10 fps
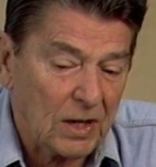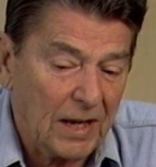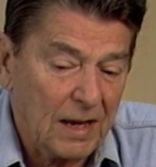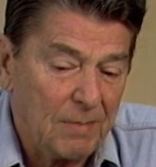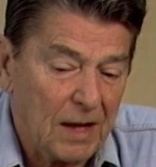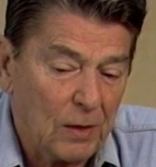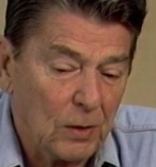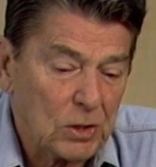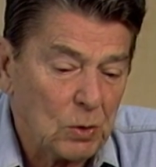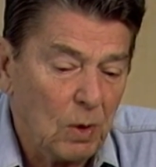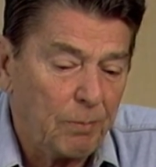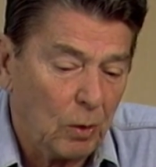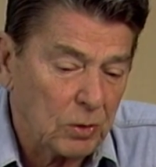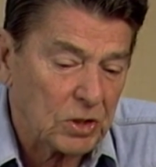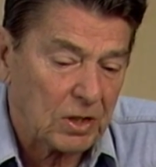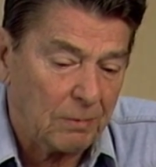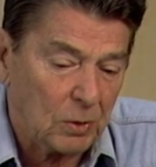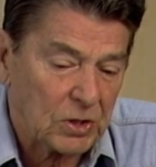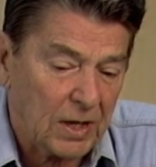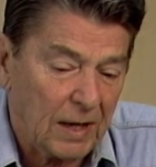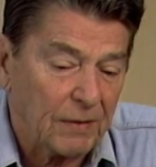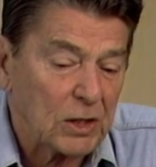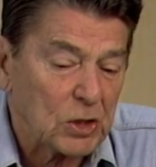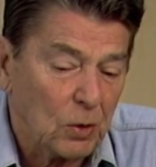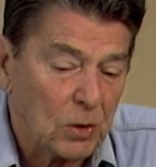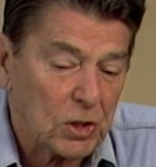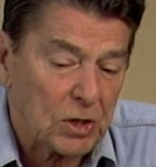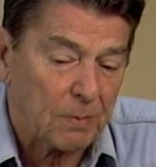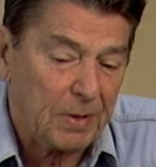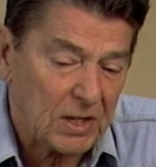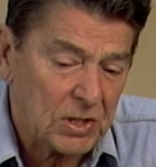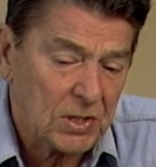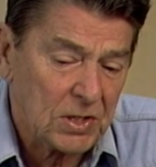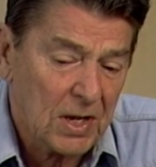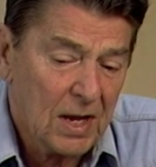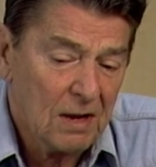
are led by those who oppose Somoza, and their soldiers are peasants,